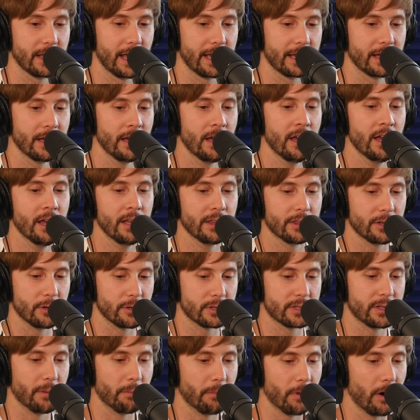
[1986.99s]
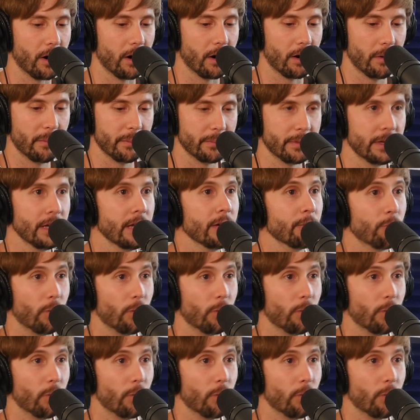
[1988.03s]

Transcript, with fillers: like, there's the mom.